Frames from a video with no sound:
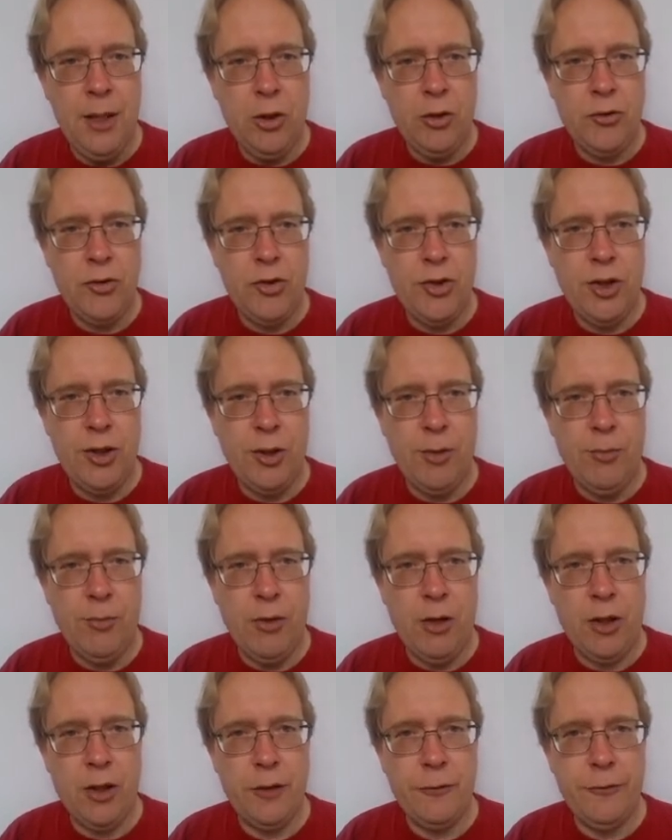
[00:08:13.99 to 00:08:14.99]
Consider the
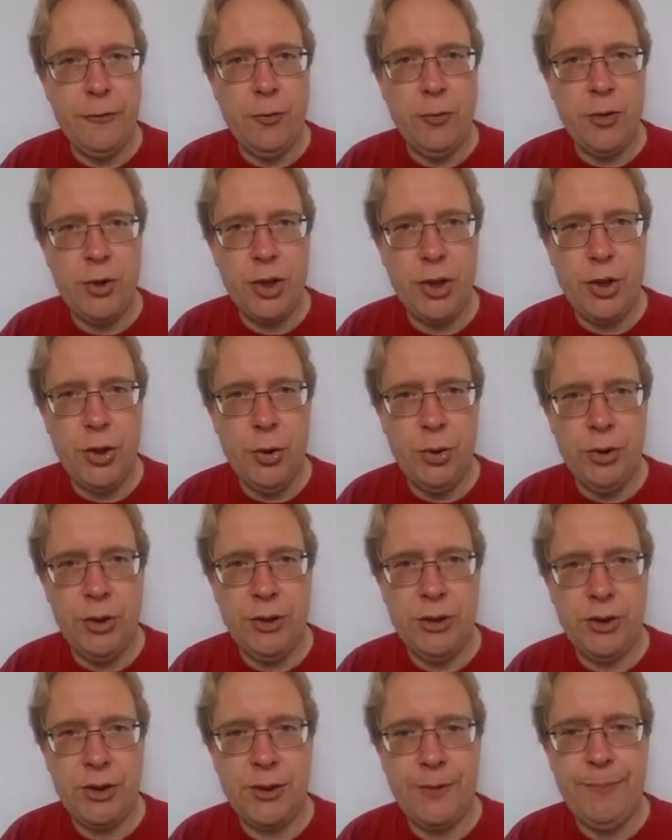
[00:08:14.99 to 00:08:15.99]
market for
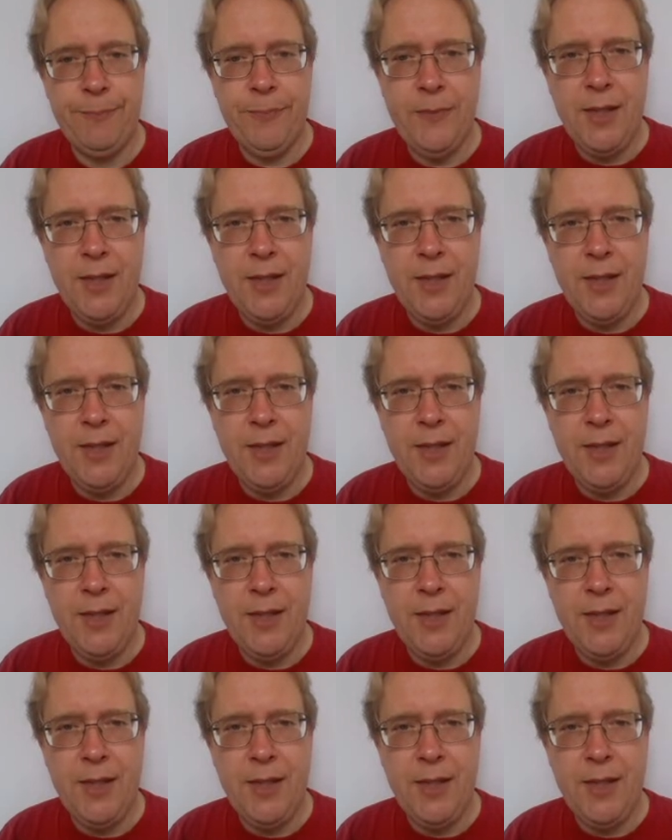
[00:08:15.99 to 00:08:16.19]
scooters.